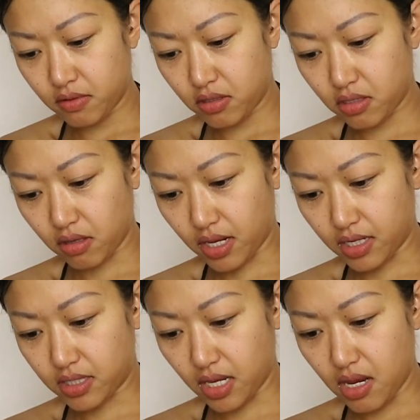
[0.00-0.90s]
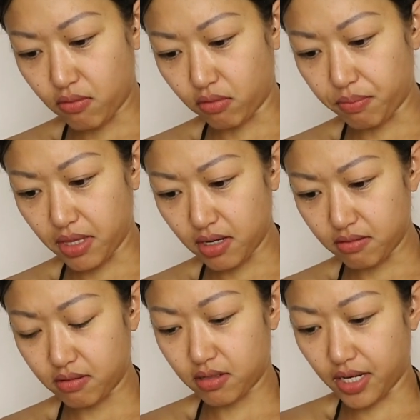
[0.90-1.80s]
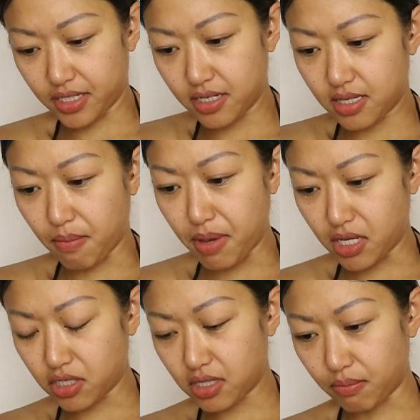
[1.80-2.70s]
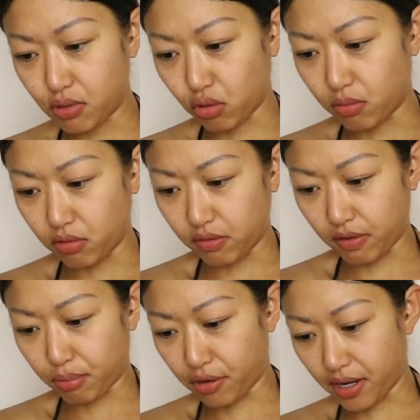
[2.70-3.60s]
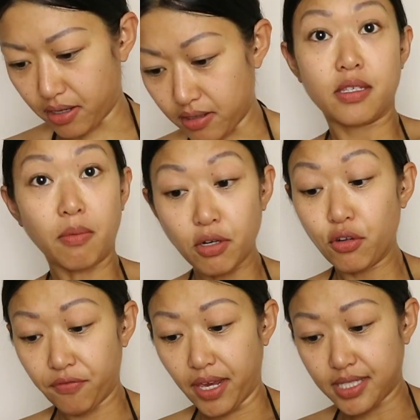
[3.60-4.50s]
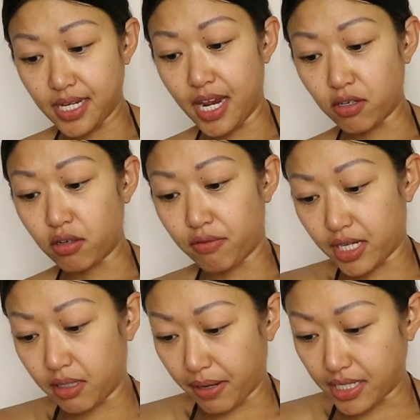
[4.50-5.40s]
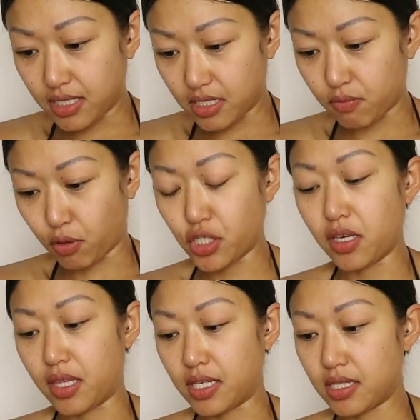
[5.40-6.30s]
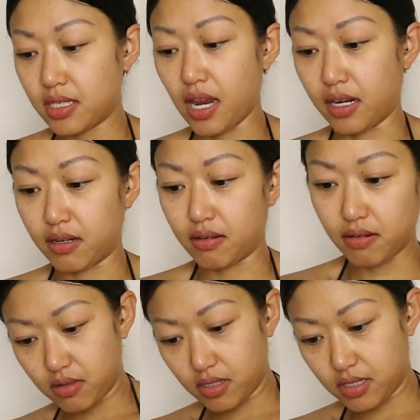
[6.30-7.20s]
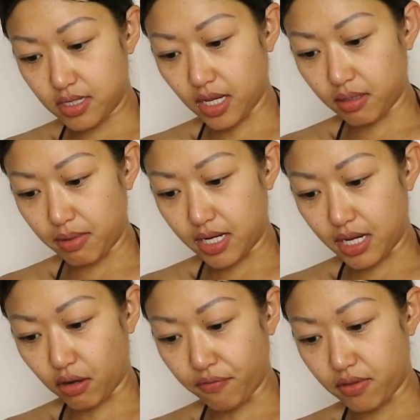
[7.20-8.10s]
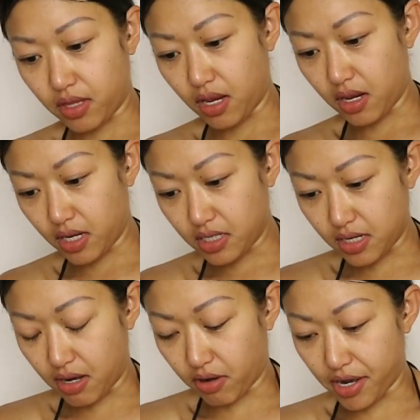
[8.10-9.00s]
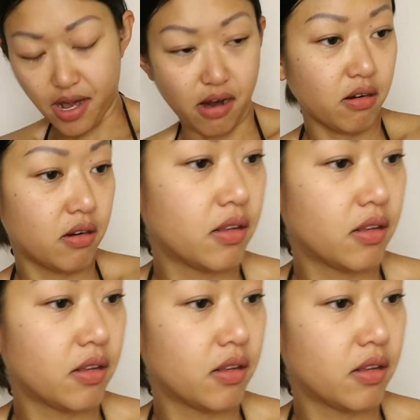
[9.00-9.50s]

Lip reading: so that it's equal, but then like does the mitt just absorb all of the product? Someone who fakes tan on a regular basis is watching this and is telling me to get off the internet right now.